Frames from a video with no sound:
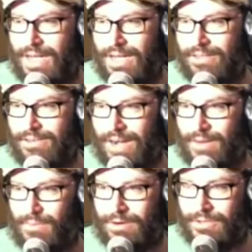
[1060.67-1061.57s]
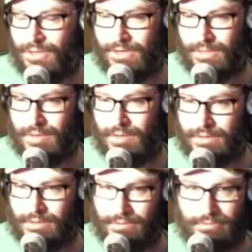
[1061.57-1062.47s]
You know, I wanted to talk about you
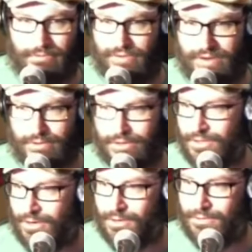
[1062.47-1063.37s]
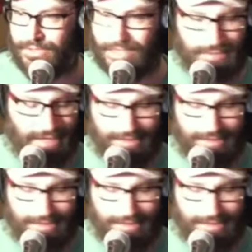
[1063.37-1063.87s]
know Fender guitars, Gibbs,